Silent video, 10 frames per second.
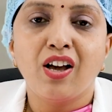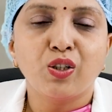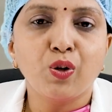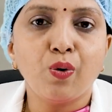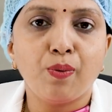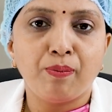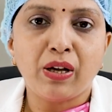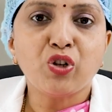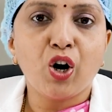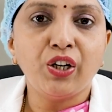So
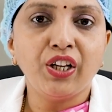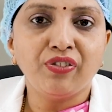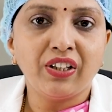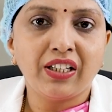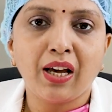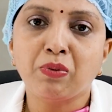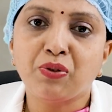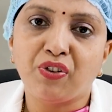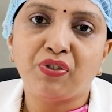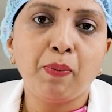majority of the times
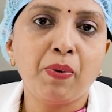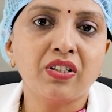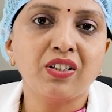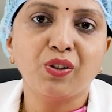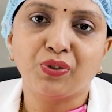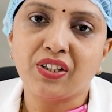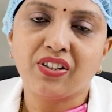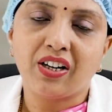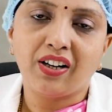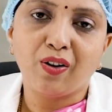50% of the
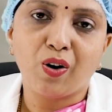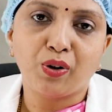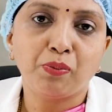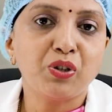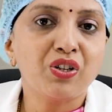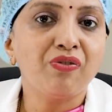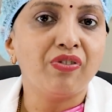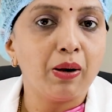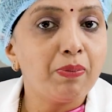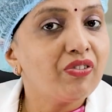genetic contribution
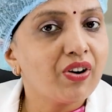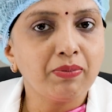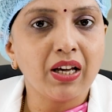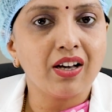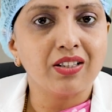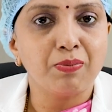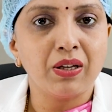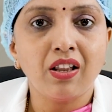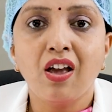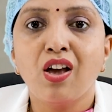will be from the
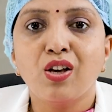husband.